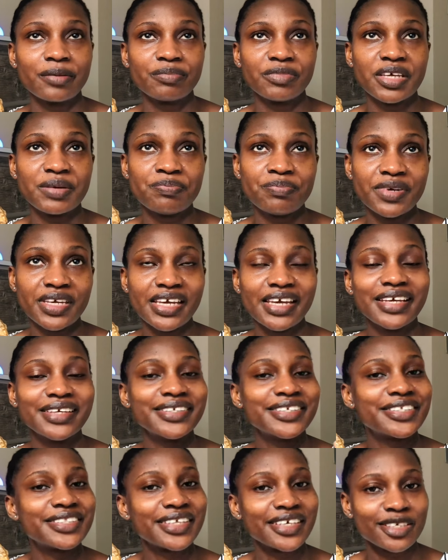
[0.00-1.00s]
the
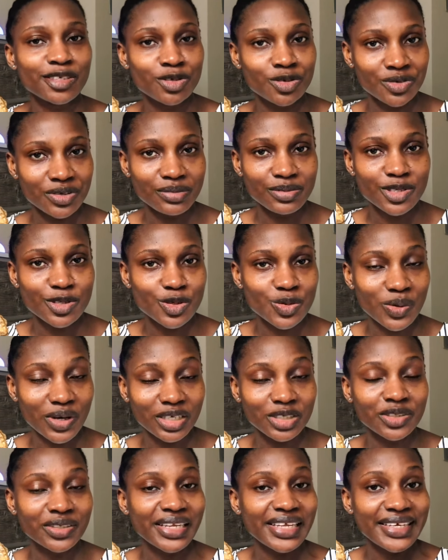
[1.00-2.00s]
pH test strips to
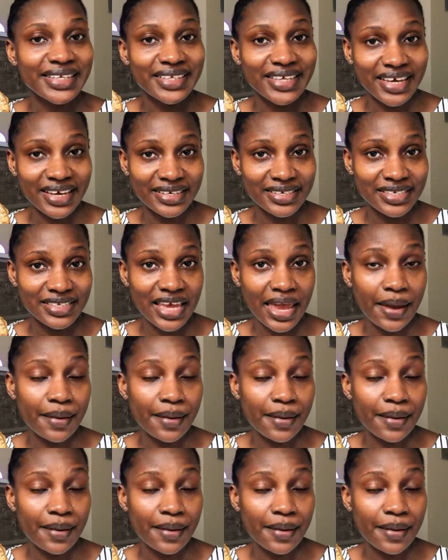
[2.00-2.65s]
actually test